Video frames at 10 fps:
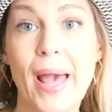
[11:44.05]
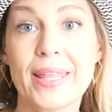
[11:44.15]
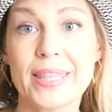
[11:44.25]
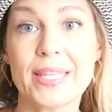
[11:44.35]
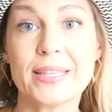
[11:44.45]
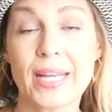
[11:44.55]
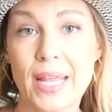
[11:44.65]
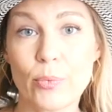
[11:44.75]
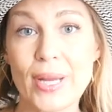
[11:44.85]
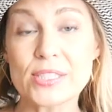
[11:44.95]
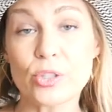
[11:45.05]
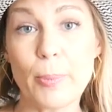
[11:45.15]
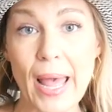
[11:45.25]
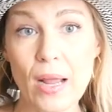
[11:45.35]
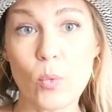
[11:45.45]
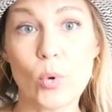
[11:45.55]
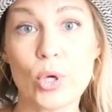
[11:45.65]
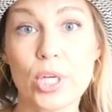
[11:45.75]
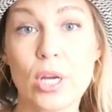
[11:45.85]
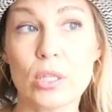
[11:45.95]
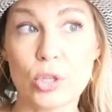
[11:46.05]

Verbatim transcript: I think that a racer back would